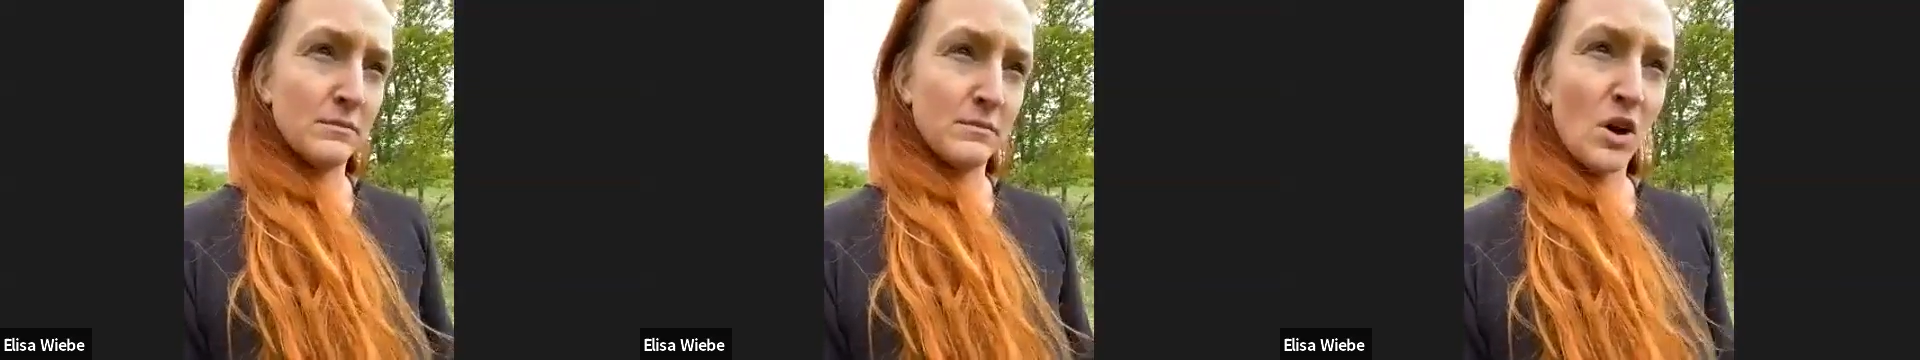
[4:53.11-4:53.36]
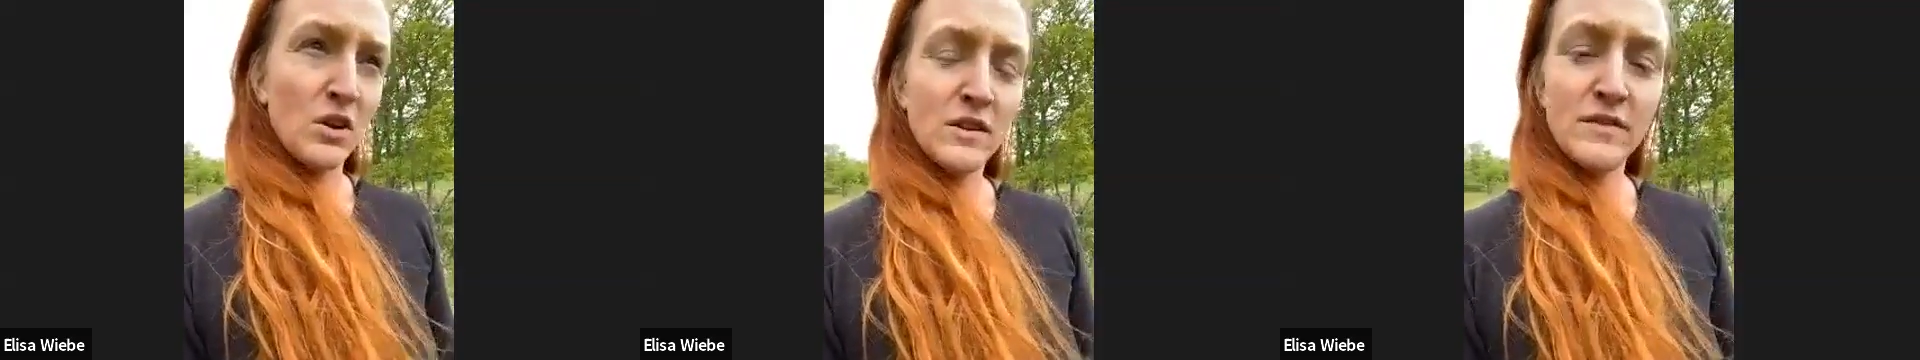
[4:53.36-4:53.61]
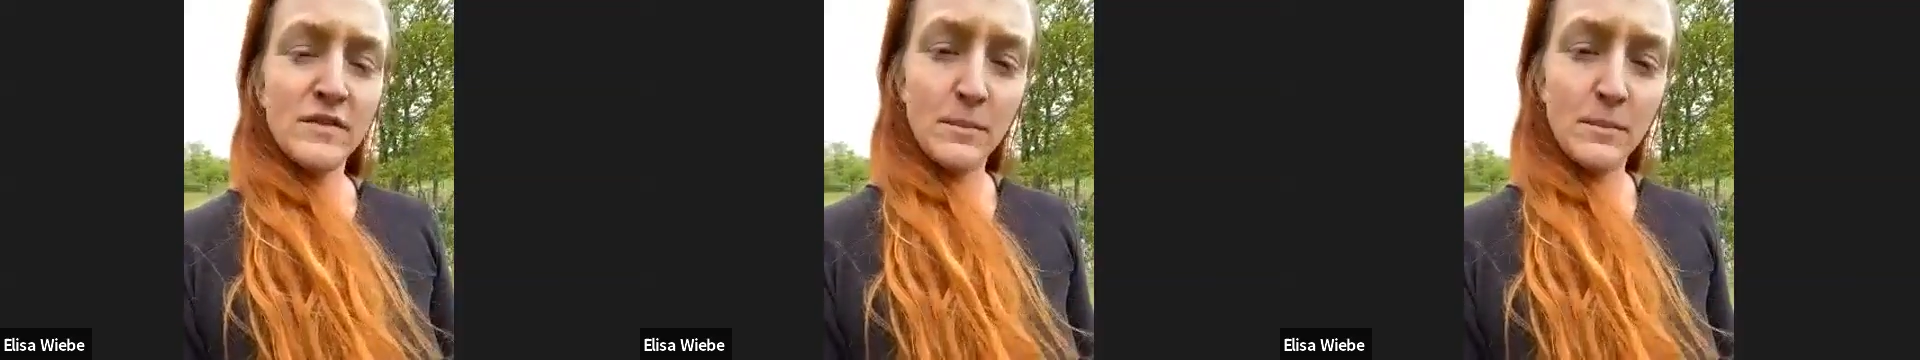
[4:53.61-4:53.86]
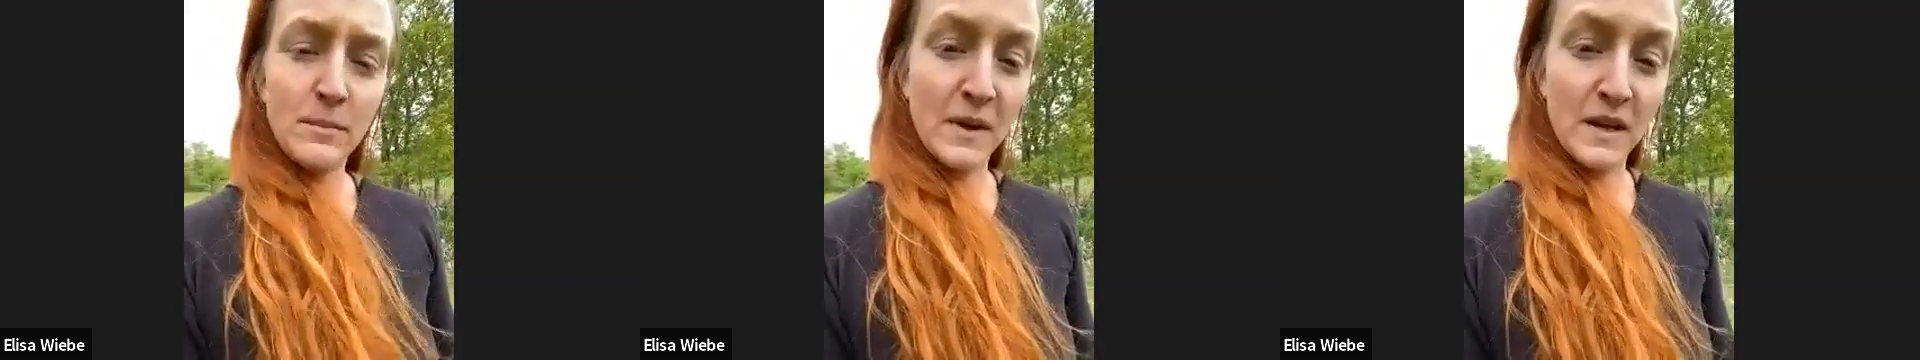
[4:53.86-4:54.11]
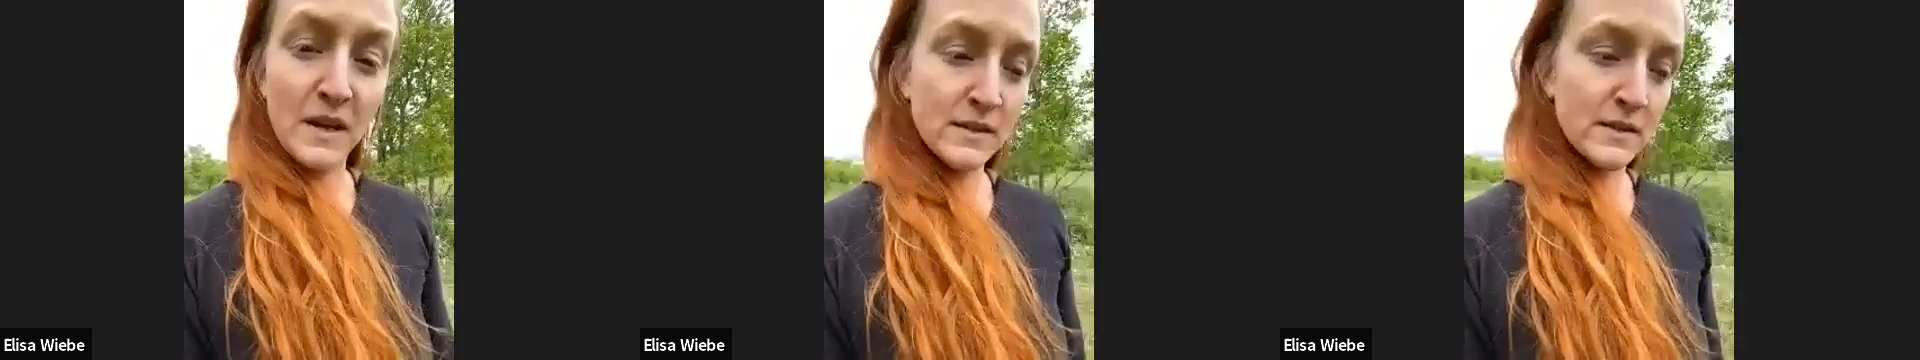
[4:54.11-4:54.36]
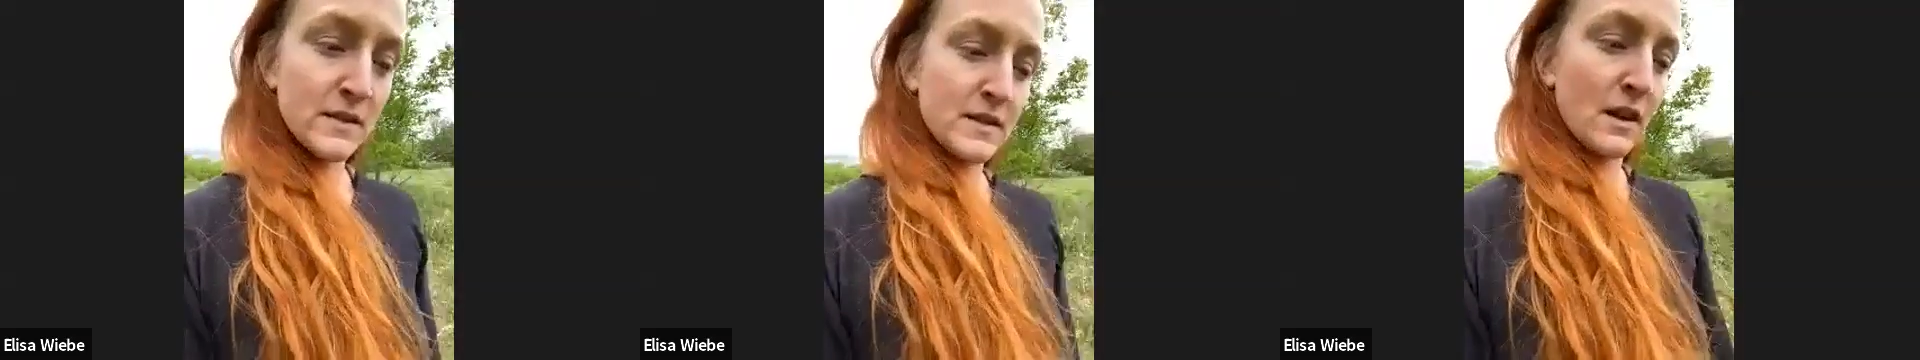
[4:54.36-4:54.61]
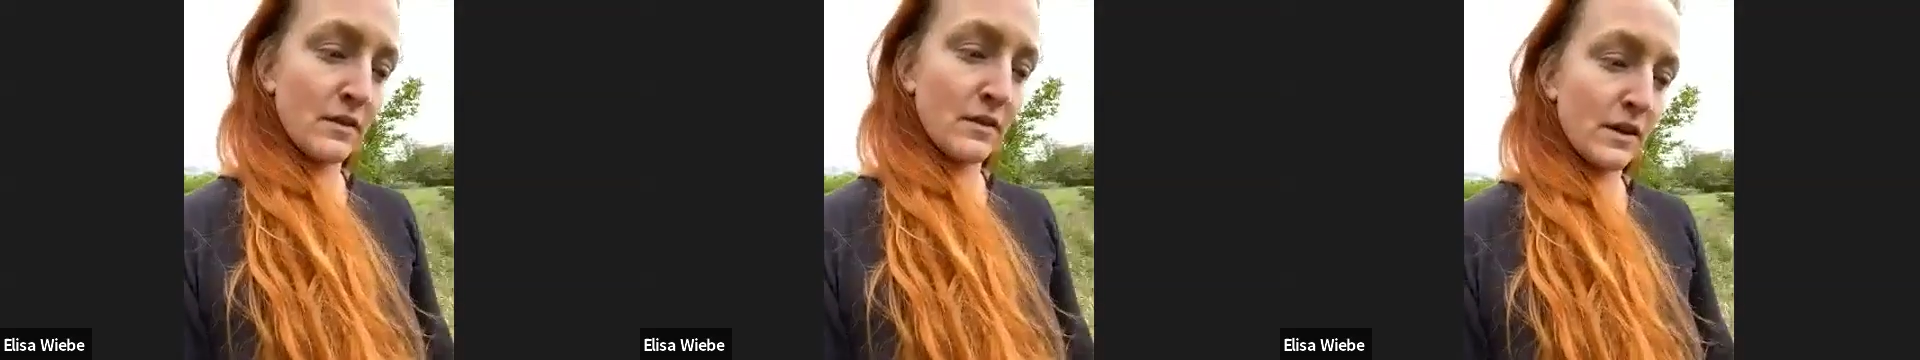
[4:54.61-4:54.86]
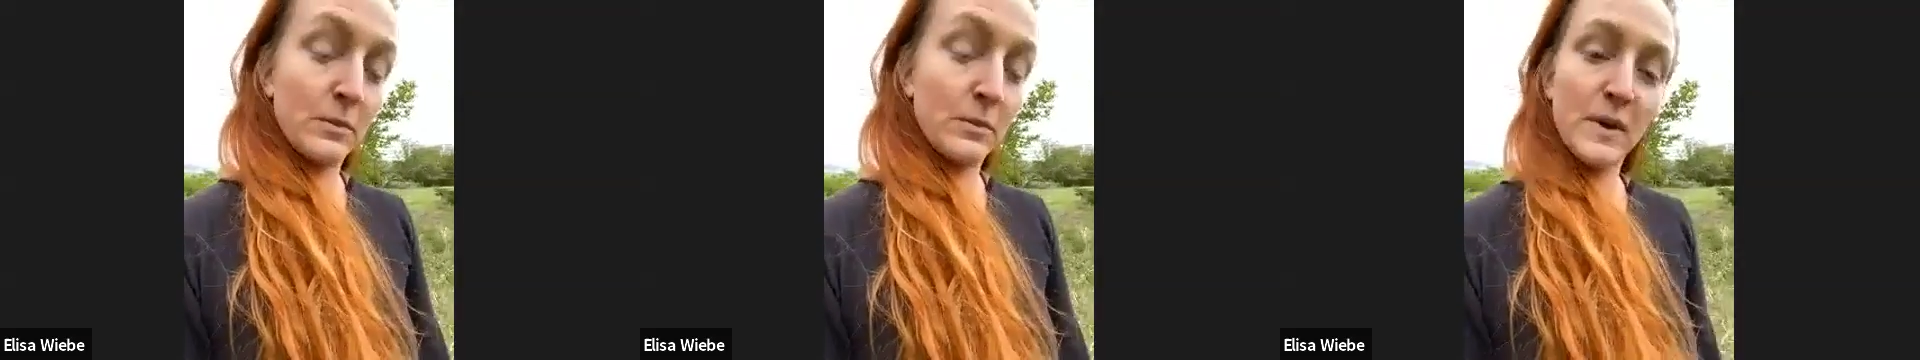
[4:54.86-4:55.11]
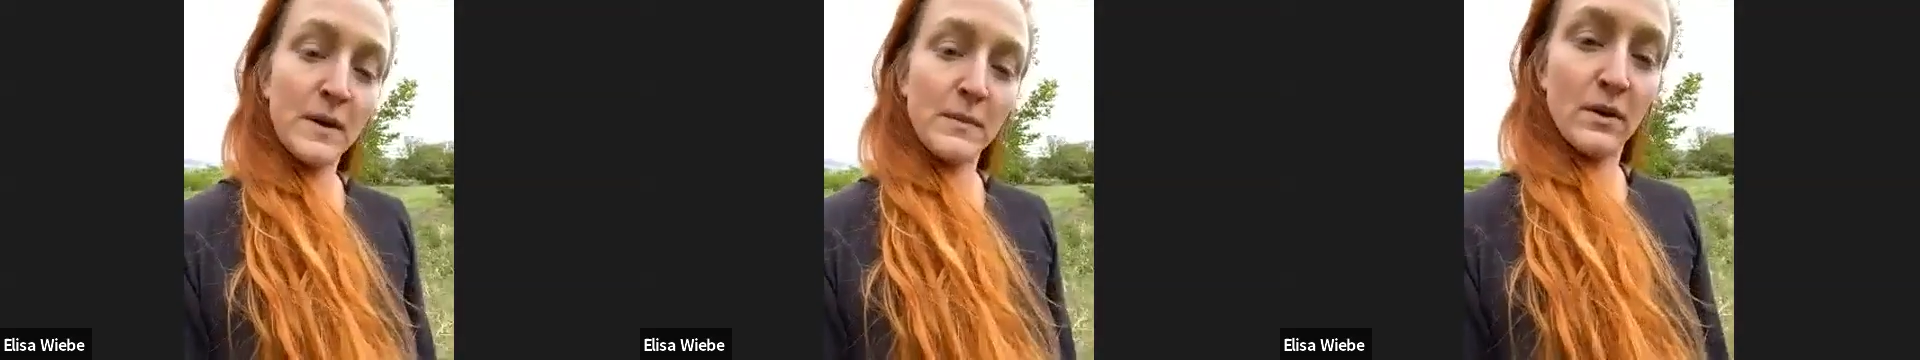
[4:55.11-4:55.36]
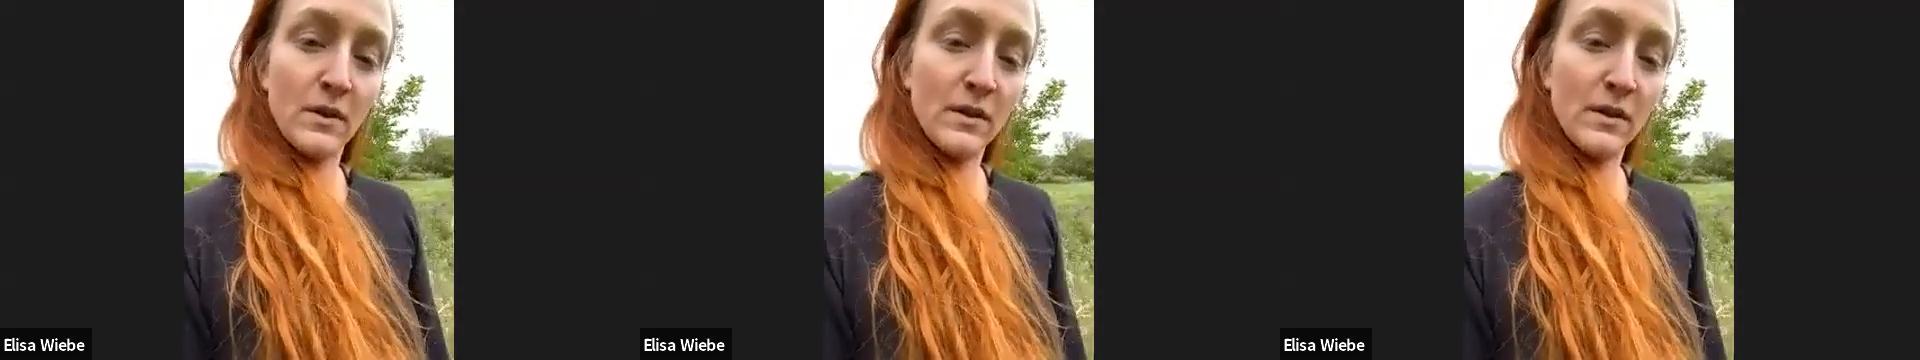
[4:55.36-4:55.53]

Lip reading: all of the opinions of other people.